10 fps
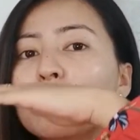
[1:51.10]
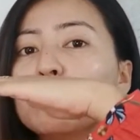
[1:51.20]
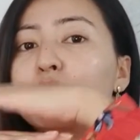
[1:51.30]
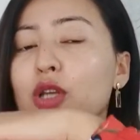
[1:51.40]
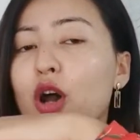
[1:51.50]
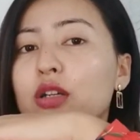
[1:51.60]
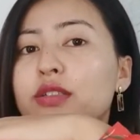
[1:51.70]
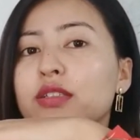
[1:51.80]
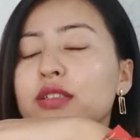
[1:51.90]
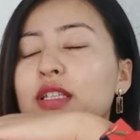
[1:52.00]

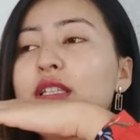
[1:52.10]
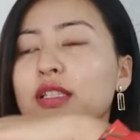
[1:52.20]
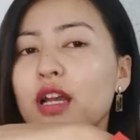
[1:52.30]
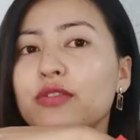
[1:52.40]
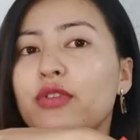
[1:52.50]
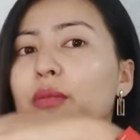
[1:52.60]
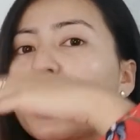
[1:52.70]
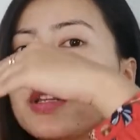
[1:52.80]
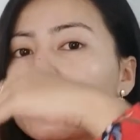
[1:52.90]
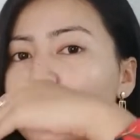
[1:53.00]
blocks the sun from
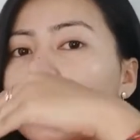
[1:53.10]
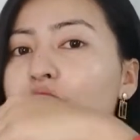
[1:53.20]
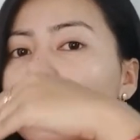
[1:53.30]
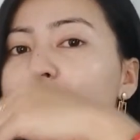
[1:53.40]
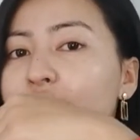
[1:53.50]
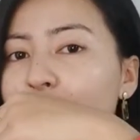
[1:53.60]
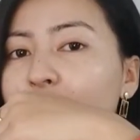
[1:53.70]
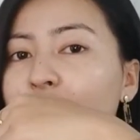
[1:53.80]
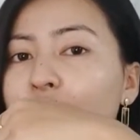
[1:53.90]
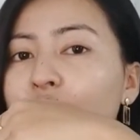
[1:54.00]
penetrating your
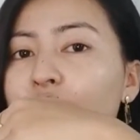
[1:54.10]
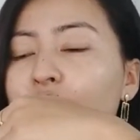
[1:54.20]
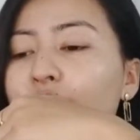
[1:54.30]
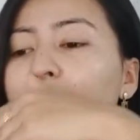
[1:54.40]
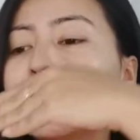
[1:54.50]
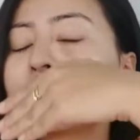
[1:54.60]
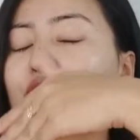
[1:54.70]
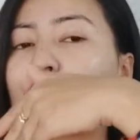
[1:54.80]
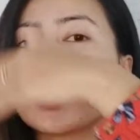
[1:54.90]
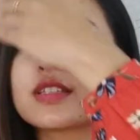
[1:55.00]
skin and it
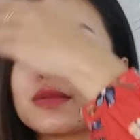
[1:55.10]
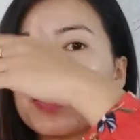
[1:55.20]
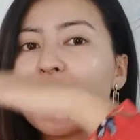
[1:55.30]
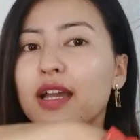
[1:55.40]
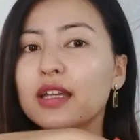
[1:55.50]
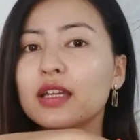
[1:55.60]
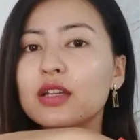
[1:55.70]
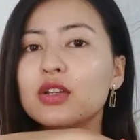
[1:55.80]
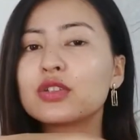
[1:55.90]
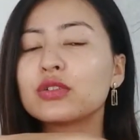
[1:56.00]
reflects it back.
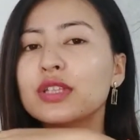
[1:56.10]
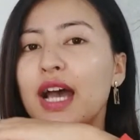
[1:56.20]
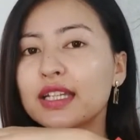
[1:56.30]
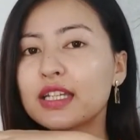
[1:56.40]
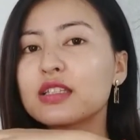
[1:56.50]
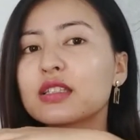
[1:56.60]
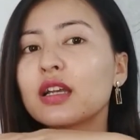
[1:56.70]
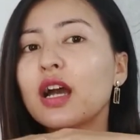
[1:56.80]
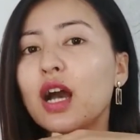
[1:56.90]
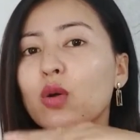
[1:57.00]
So that is
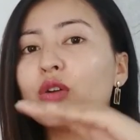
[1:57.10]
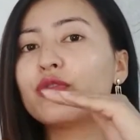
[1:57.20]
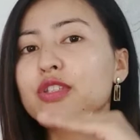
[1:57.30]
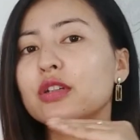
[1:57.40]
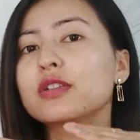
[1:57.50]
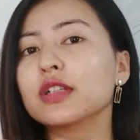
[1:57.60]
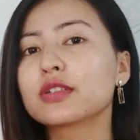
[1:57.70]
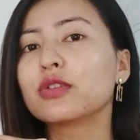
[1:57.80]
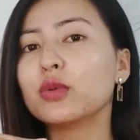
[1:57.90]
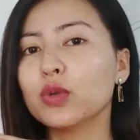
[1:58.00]
how a physical
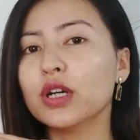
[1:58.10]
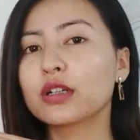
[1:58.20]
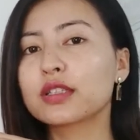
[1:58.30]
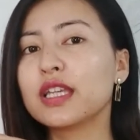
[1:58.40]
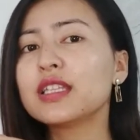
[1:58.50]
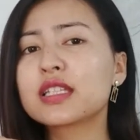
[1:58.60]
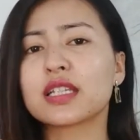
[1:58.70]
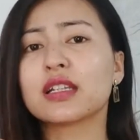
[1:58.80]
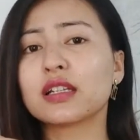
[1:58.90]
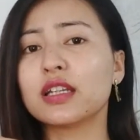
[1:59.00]
sunscreen works,
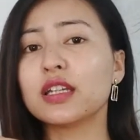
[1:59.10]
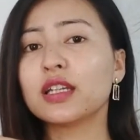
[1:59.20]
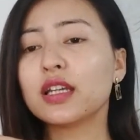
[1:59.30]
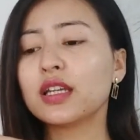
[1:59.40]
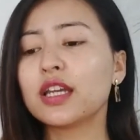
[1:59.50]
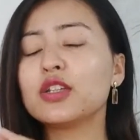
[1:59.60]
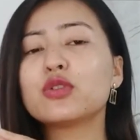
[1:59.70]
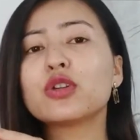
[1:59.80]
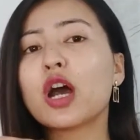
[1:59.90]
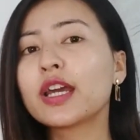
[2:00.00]
instantly, and you
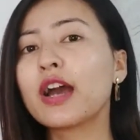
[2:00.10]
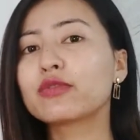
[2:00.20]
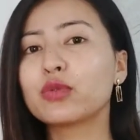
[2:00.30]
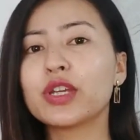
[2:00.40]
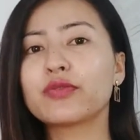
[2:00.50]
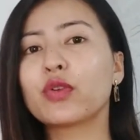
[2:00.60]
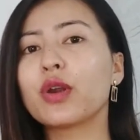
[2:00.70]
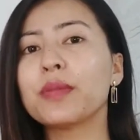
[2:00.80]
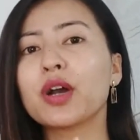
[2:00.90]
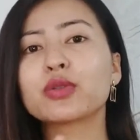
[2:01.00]
do not have to wait for
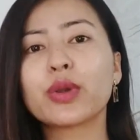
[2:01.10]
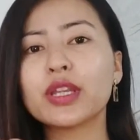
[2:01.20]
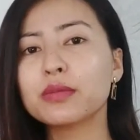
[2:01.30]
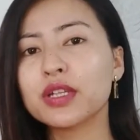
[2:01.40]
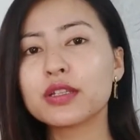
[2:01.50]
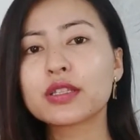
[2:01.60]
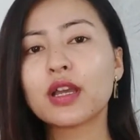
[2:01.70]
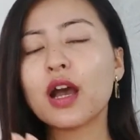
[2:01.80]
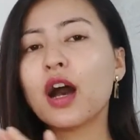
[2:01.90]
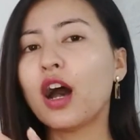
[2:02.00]
about 20 minutes
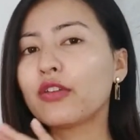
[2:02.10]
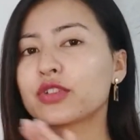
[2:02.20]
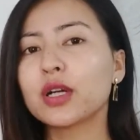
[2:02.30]
after